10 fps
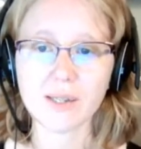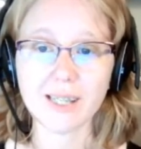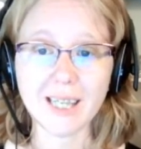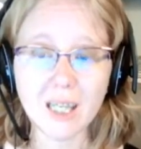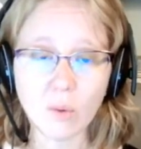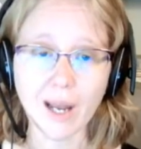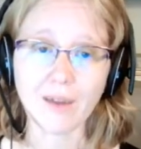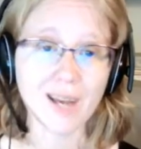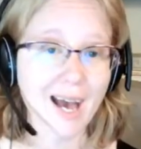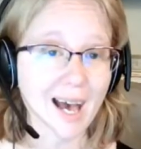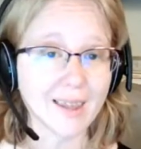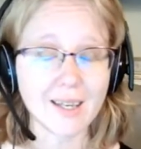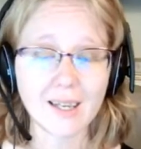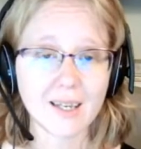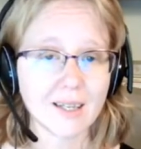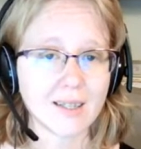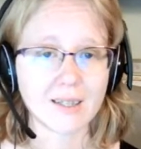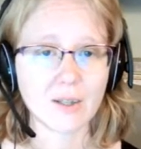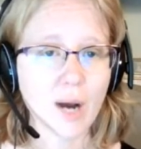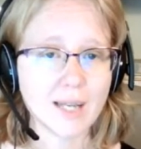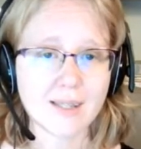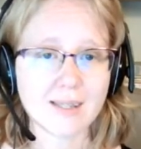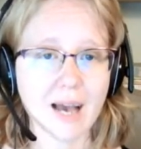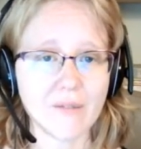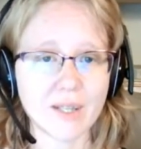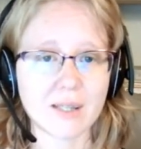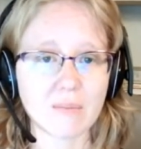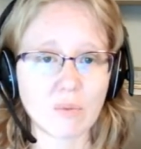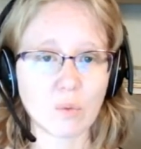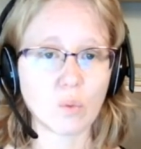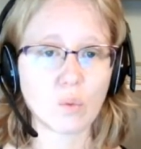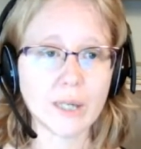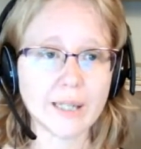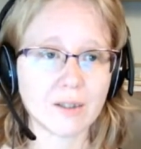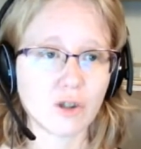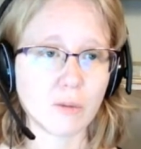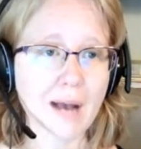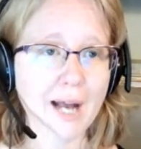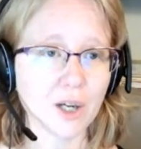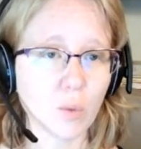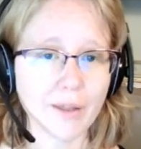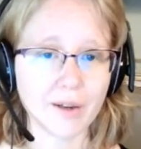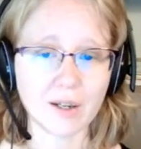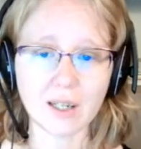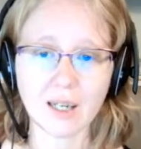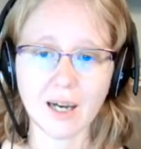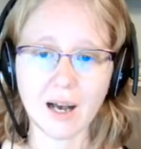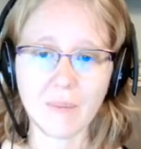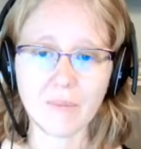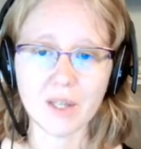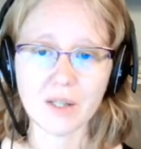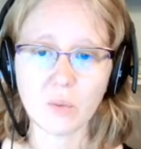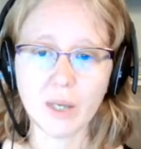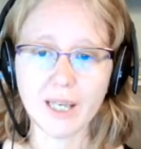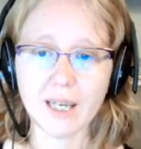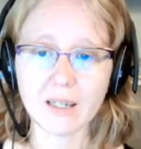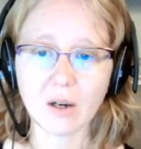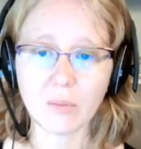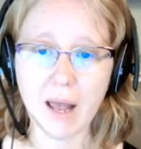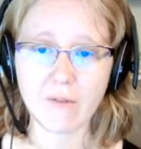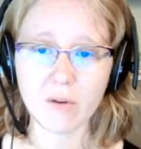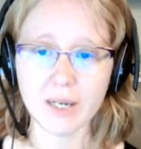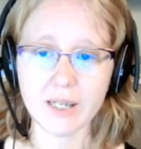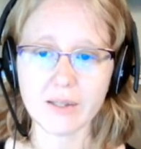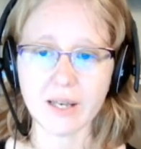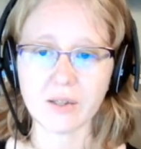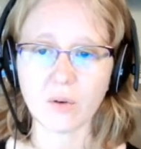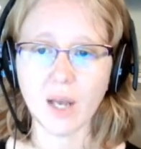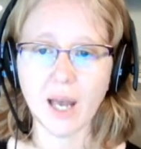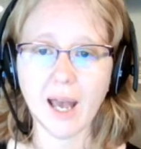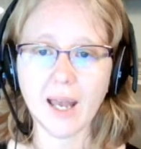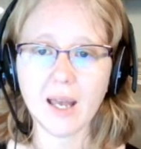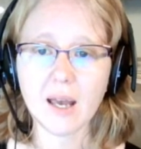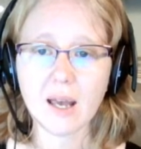A heat wave. Yeah, the U.S. is having some real dramatic weather this weekend. Hope everybody stays okay.